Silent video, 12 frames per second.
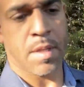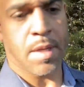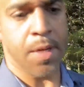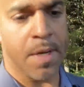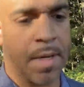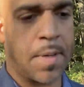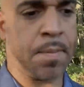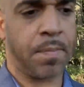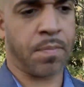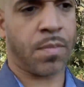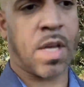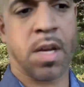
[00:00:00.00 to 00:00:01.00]

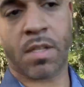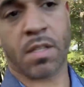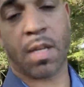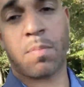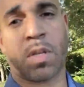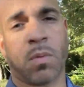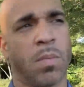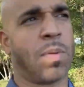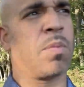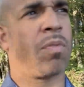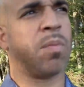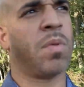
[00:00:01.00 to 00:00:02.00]
And it's the same thing with
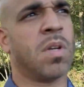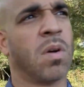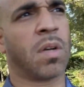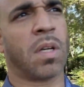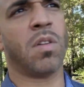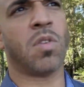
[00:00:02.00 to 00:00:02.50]
people from New York